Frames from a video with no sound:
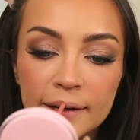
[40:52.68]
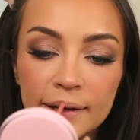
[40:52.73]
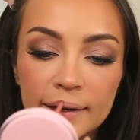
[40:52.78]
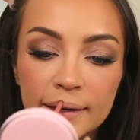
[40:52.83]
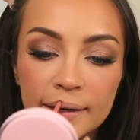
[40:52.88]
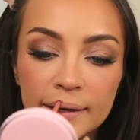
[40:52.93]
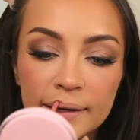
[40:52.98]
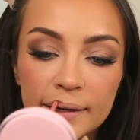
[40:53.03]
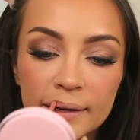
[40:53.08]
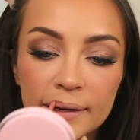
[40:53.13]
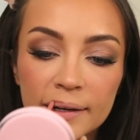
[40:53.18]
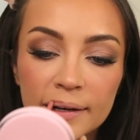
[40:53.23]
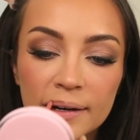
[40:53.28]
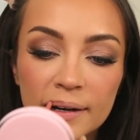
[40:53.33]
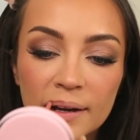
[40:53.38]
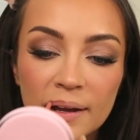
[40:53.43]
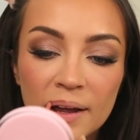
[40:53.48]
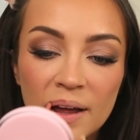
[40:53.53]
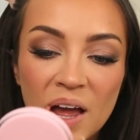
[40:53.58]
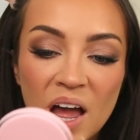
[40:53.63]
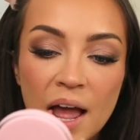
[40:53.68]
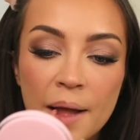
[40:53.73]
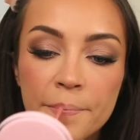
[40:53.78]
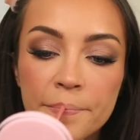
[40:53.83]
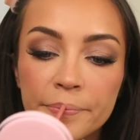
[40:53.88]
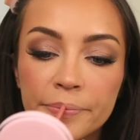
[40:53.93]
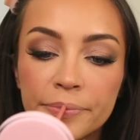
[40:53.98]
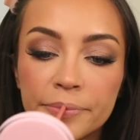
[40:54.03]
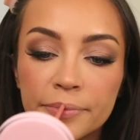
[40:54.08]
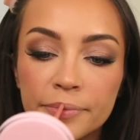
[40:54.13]
And
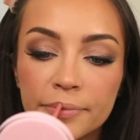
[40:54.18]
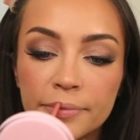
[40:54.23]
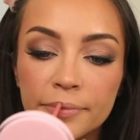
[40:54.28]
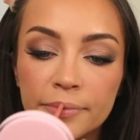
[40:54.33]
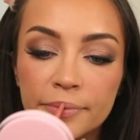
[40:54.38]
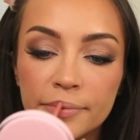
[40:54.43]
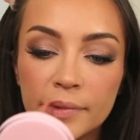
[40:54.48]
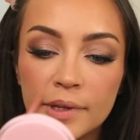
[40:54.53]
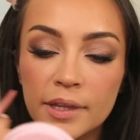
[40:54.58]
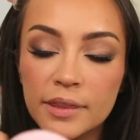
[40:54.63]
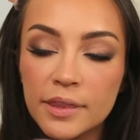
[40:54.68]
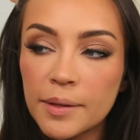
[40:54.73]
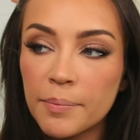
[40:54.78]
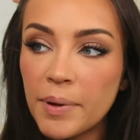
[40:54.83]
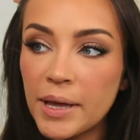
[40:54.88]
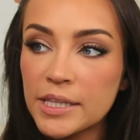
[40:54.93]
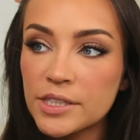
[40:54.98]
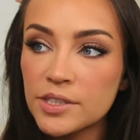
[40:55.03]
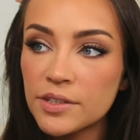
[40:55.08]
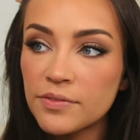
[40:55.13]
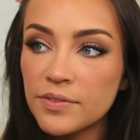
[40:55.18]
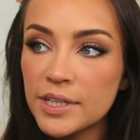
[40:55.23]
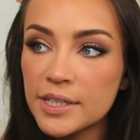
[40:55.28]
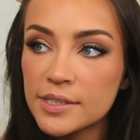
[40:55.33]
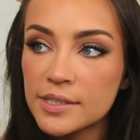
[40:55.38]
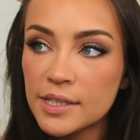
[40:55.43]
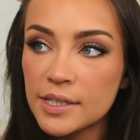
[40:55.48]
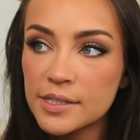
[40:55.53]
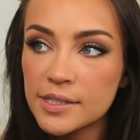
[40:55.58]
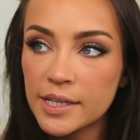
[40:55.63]
the pencil of
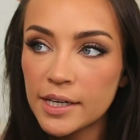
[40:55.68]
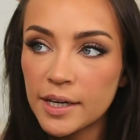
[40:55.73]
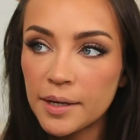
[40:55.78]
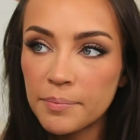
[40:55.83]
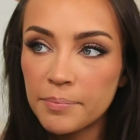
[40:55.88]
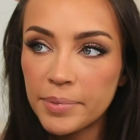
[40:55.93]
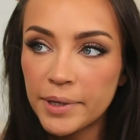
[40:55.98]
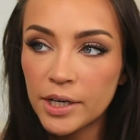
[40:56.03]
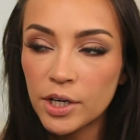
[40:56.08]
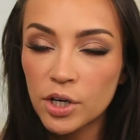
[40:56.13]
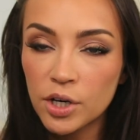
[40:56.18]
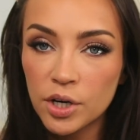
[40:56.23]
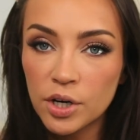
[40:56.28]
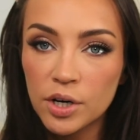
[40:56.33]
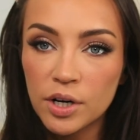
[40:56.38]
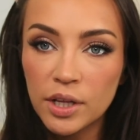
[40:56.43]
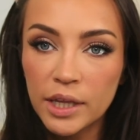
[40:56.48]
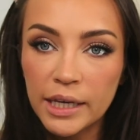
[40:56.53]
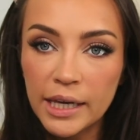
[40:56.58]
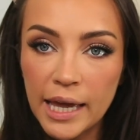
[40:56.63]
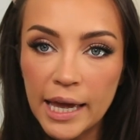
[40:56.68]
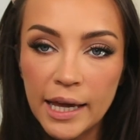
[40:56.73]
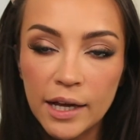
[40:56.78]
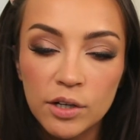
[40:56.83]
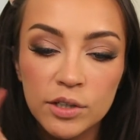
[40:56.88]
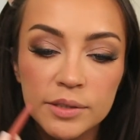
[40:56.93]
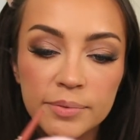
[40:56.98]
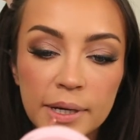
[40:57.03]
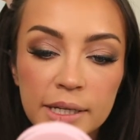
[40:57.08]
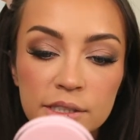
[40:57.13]
this is like a bigger like
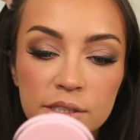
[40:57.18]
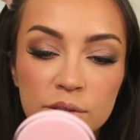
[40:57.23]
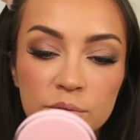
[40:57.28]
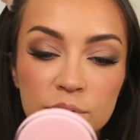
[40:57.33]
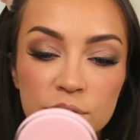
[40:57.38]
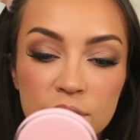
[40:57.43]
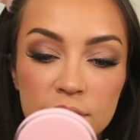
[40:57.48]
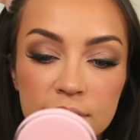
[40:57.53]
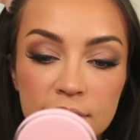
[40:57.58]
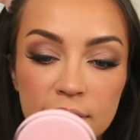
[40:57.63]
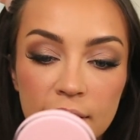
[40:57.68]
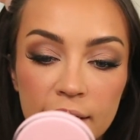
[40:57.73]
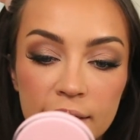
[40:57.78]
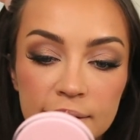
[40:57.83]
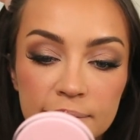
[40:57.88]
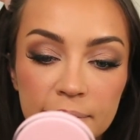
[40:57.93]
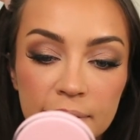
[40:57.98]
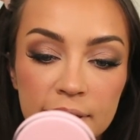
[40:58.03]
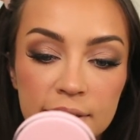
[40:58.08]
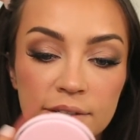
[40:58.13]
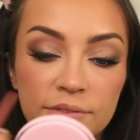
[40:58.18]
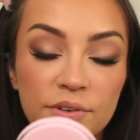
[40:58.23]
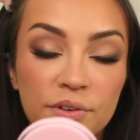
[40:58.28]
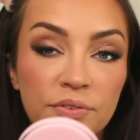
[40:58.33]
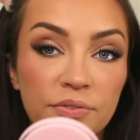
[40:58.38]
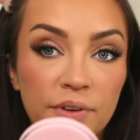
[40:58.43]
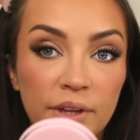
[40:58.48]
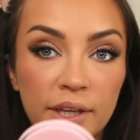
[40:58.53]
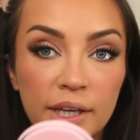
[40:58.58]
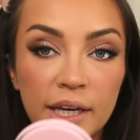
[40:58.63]
angled pencil, which is nice because if you're
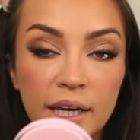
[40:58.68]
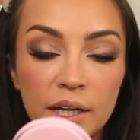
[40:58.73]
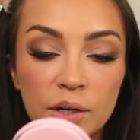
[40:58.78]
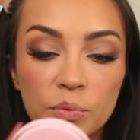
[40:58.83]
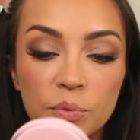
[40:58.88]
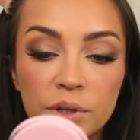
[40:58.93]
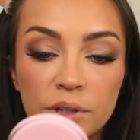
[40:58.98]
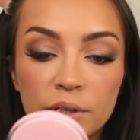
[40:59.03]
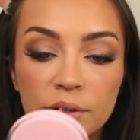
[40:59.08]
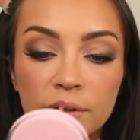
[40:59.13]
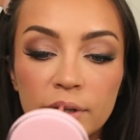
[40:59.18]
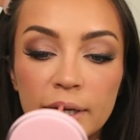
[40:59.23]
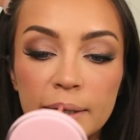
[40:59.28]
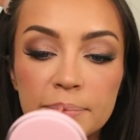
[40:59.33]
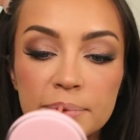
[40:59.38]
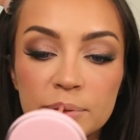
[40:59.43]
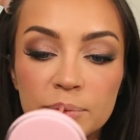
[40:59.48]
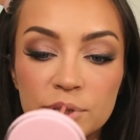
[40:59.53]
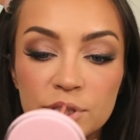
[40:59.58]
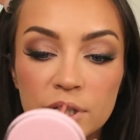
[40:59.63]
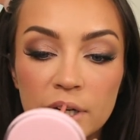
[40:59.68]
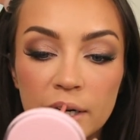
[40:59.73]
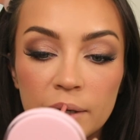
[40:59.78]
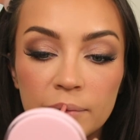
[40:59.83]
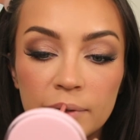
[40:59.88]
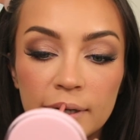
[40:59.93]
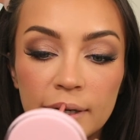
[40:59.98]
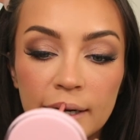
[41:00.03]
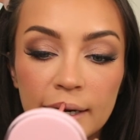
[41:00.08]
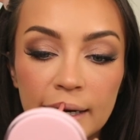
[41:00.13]
filling in with your lips, which I
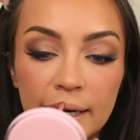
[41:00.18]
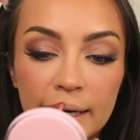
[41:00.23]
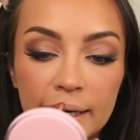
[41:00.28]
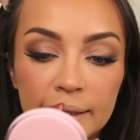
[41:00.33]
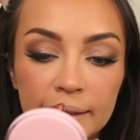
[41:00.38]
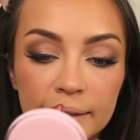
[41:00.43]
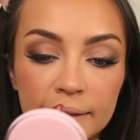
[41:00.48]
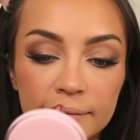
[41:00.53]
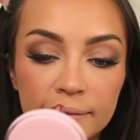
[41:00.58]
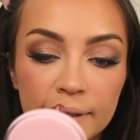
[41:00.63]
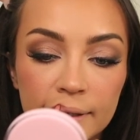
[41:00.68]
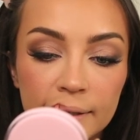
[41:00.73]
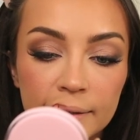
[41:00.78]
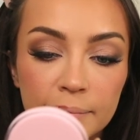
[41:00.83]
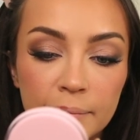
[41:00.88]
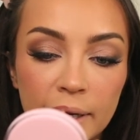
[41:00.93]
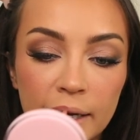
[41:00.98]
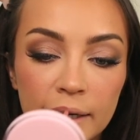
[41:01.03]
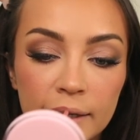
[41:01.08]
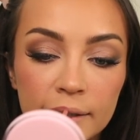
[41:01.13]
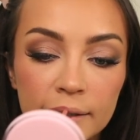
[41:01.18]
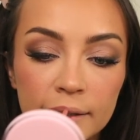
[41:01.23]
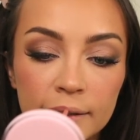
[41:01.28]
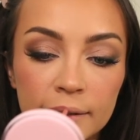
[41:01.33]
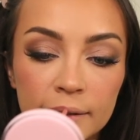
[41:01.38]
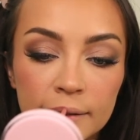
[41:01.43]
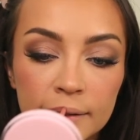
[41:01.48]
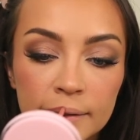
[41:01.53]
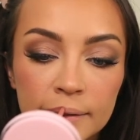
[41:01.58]
would highly recommend,